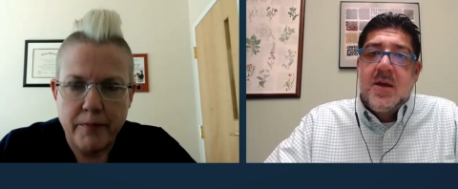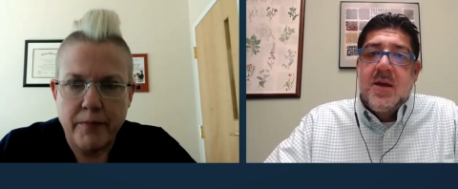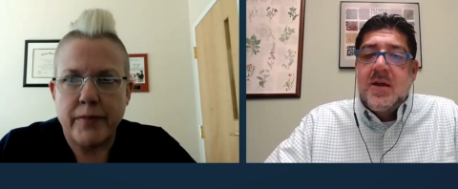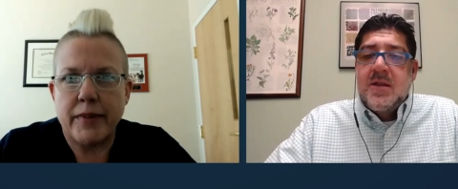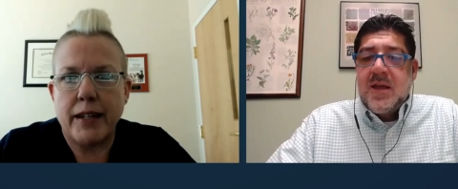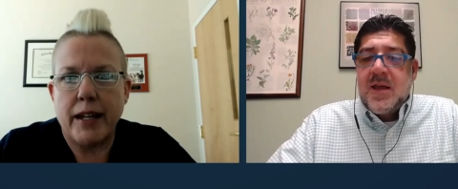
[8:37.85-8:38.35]

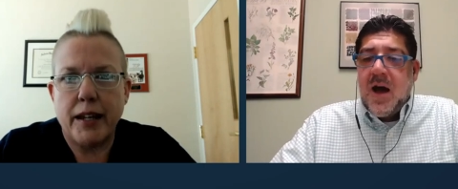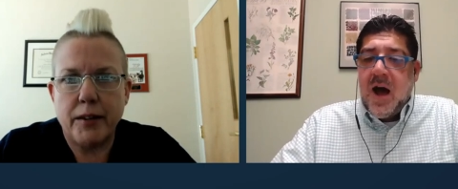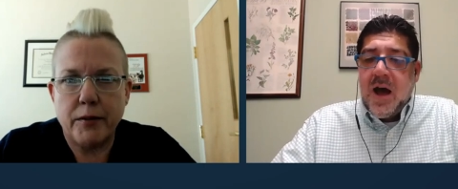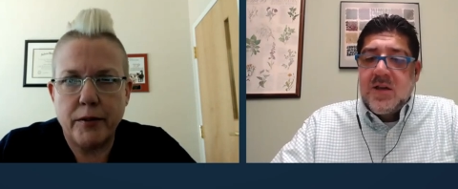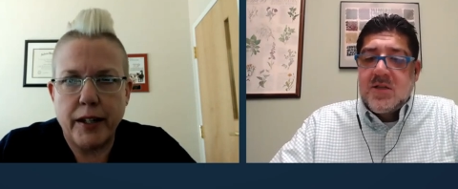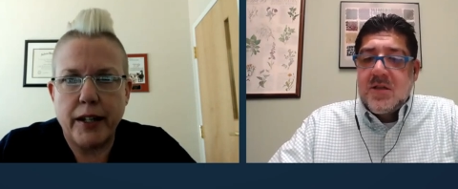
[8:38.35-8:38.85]
Speaker 1: Yeah, the
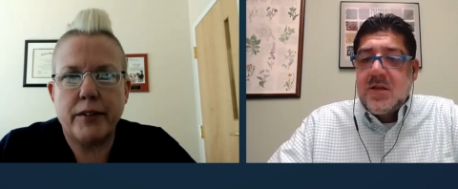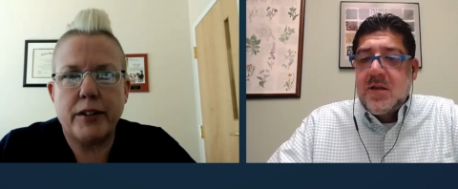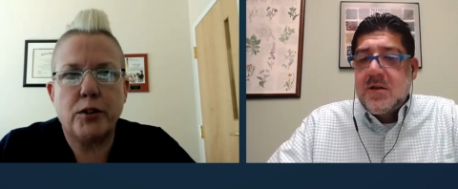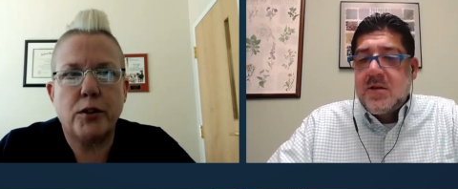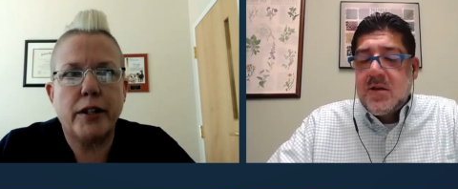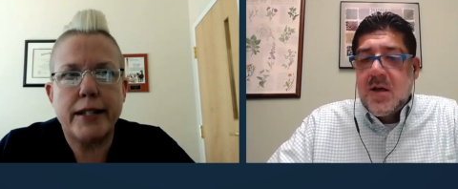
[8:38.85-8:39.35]

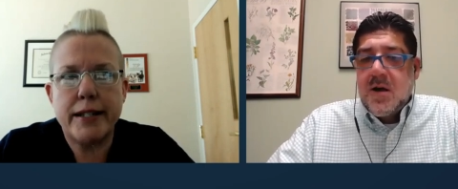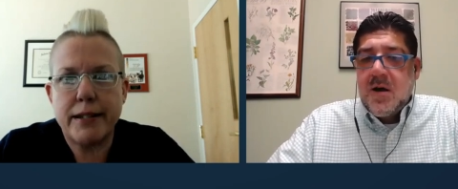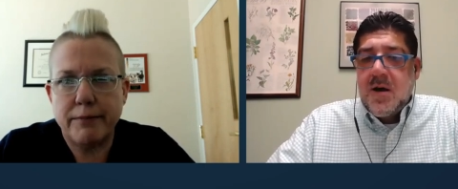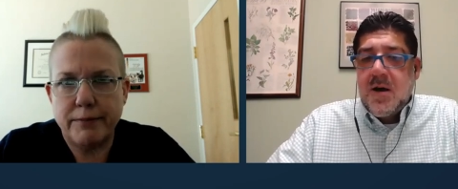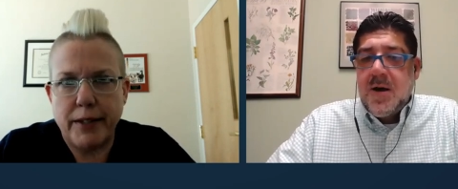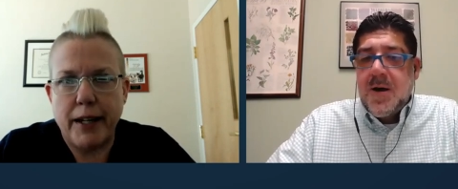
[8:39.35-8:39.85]
isolate,
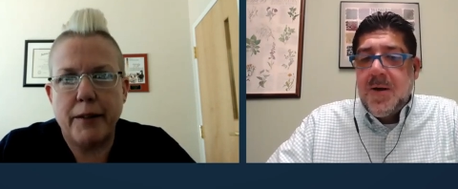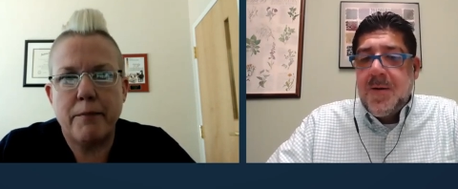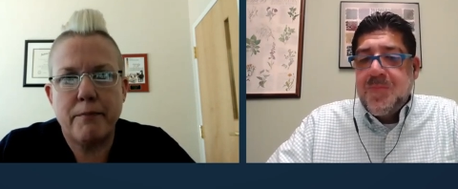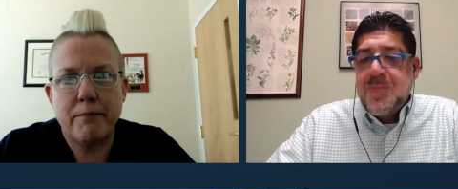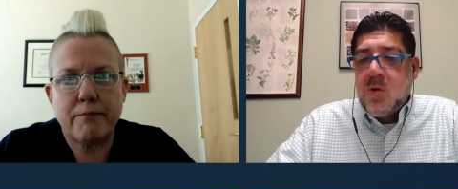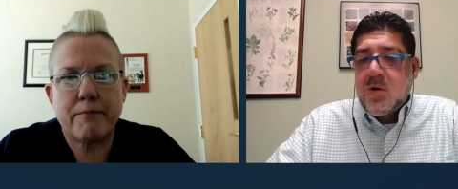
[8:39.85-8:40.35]
uh,
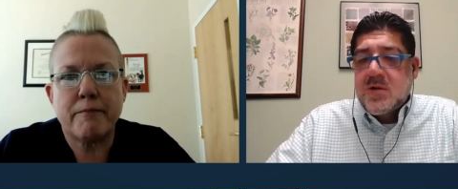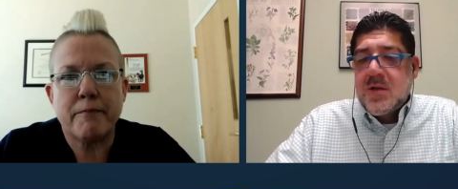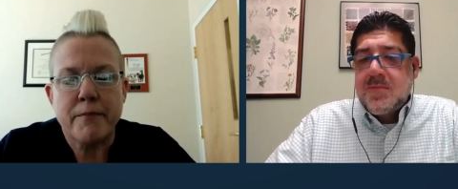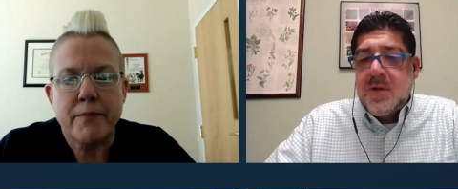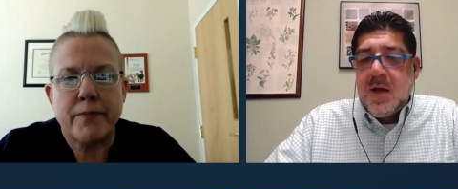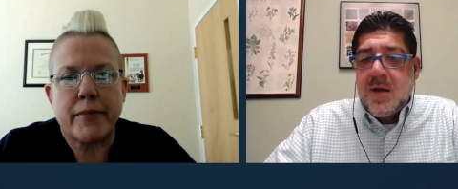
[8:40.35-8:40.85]
or
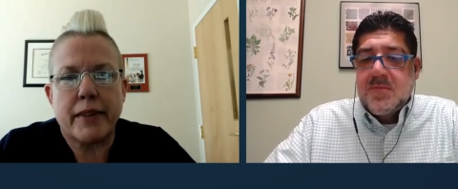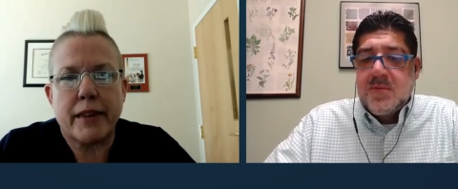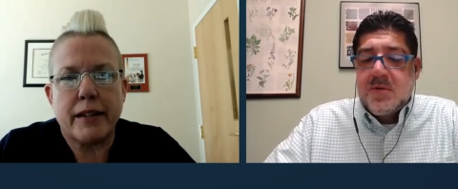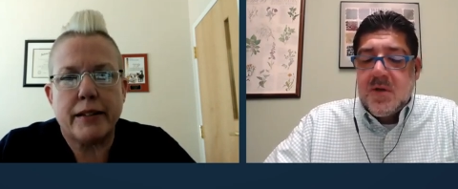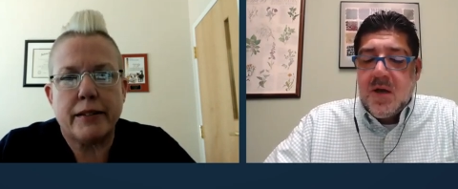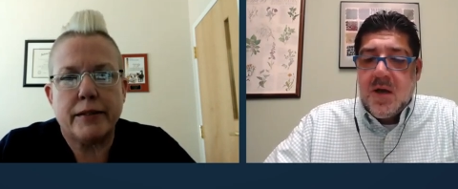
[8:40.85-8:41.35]

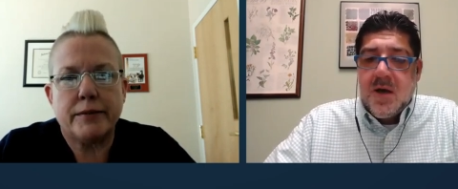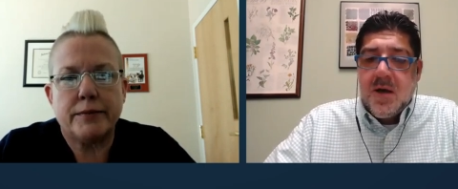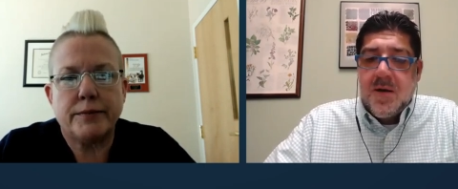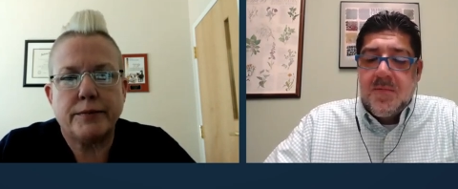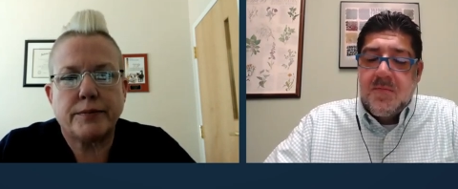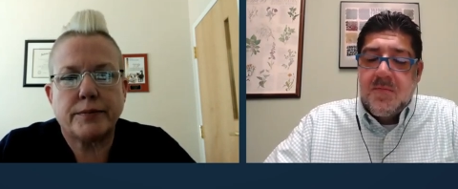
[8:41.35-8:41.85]
sometimes
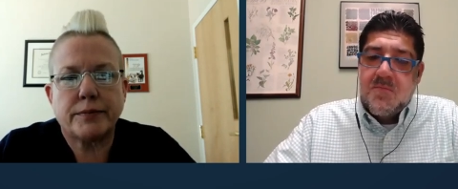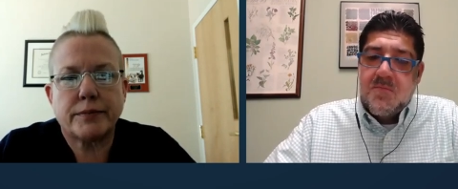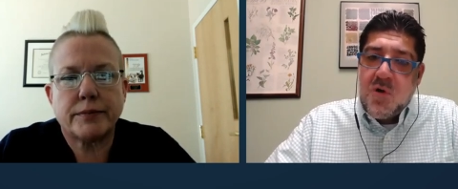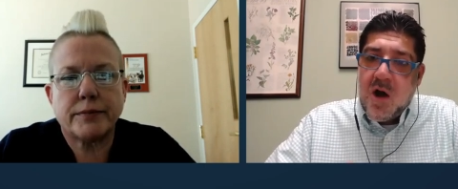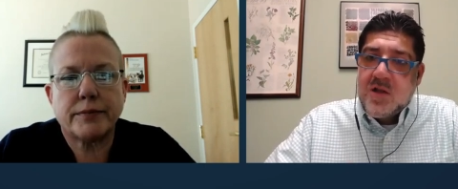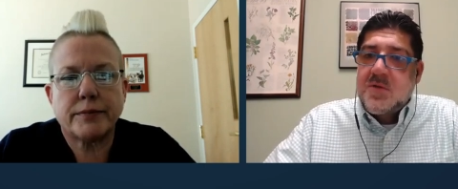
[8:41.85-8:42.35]
uh,
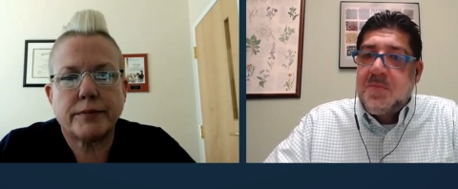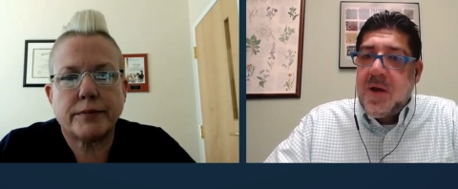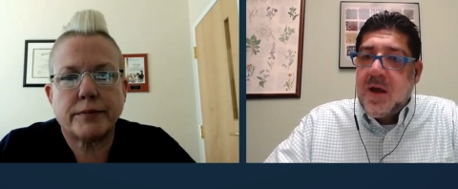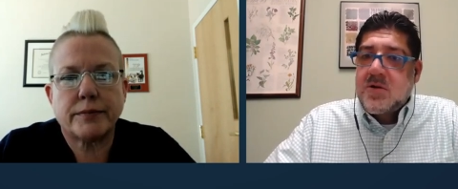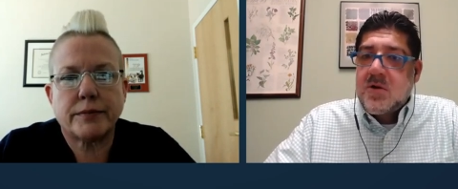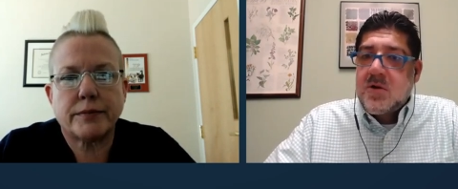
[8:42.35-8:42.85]
broad
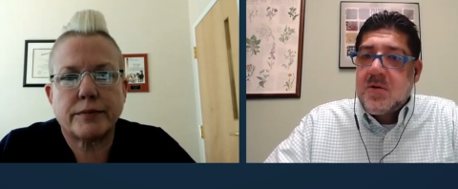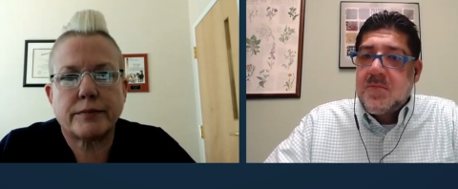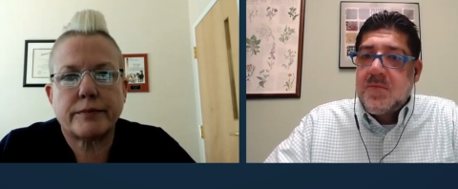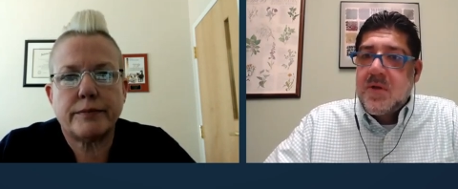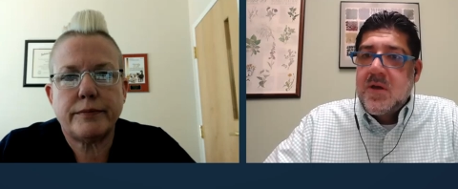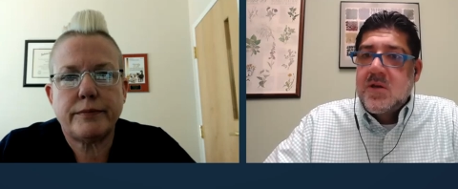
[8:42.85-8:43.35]

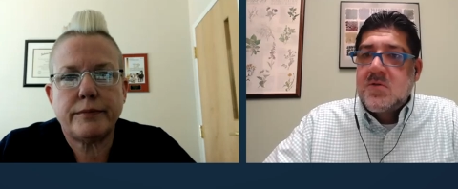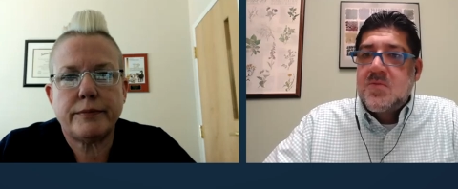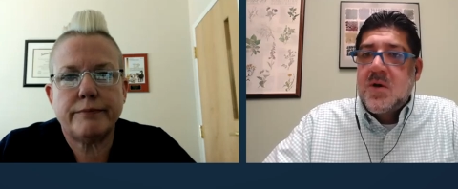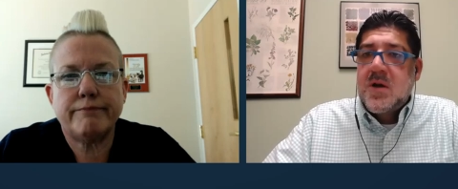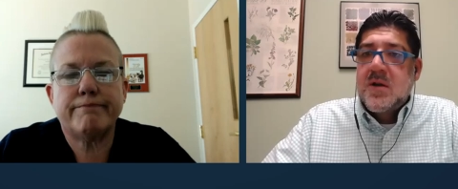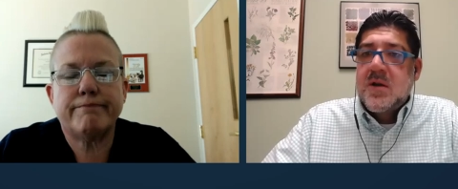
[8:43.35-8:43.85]
spectrum, is
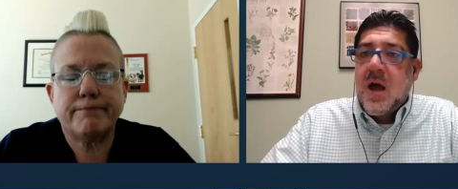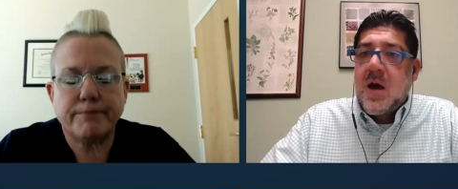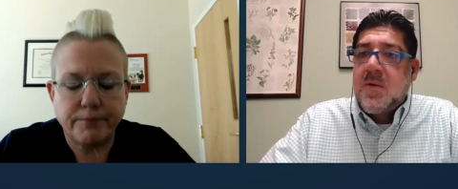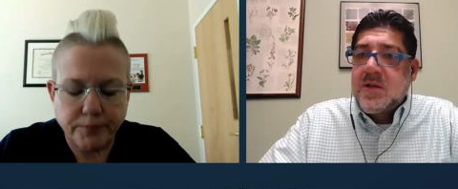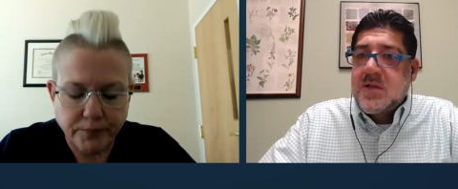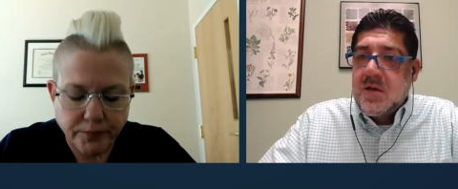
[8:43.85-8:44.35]
what now
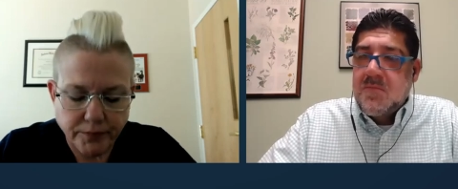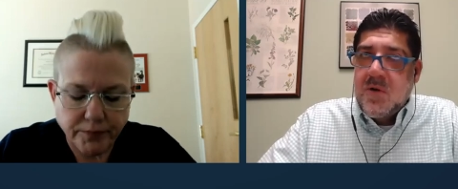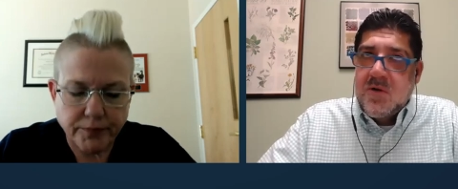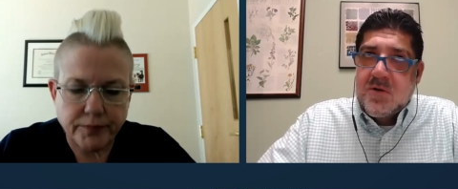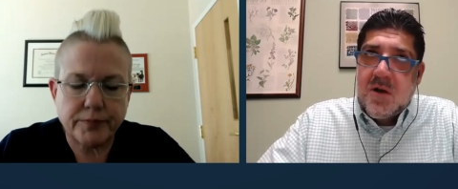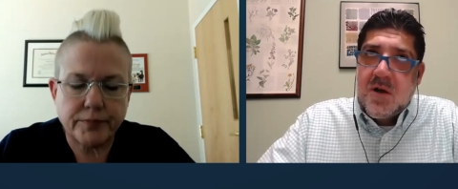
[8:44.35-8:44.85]
I see
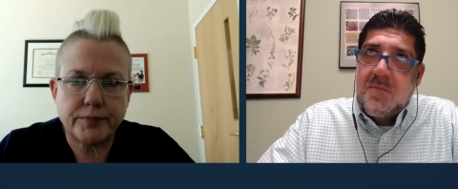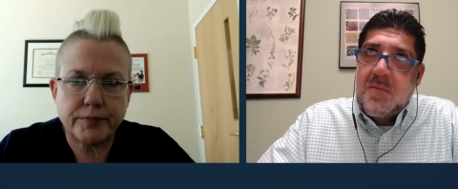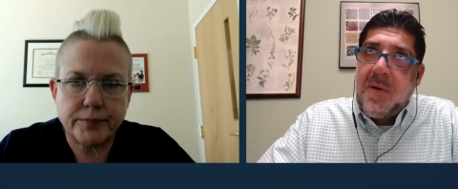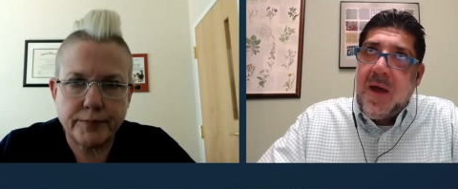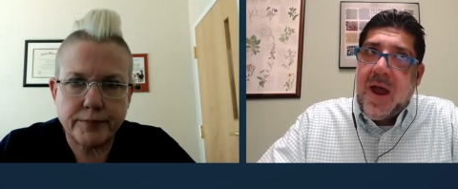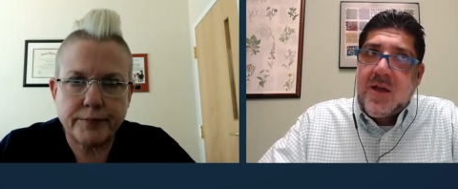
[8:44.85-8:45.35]
most on the
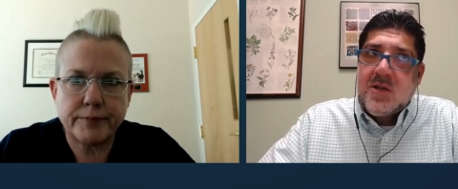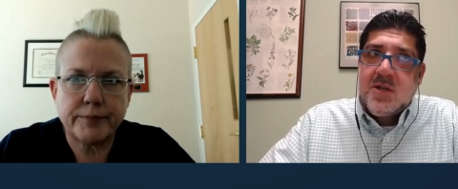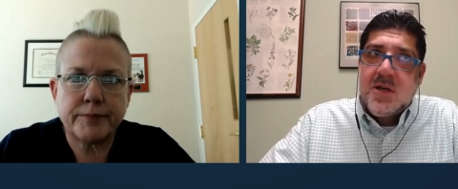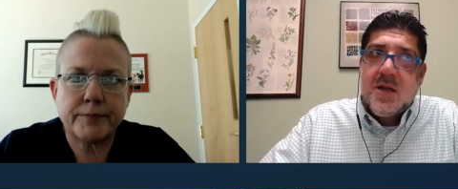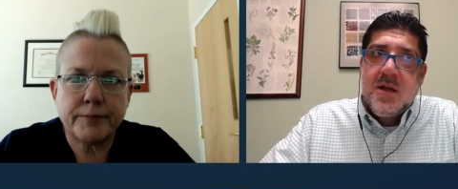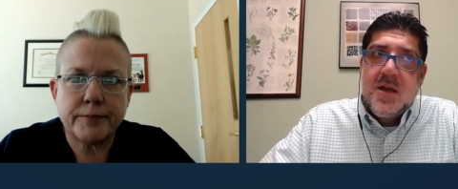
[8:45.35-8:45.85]

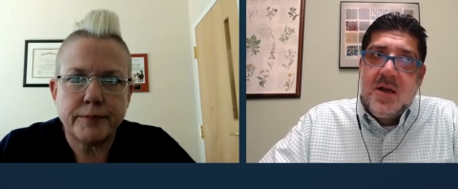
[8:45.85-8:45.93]
packaging.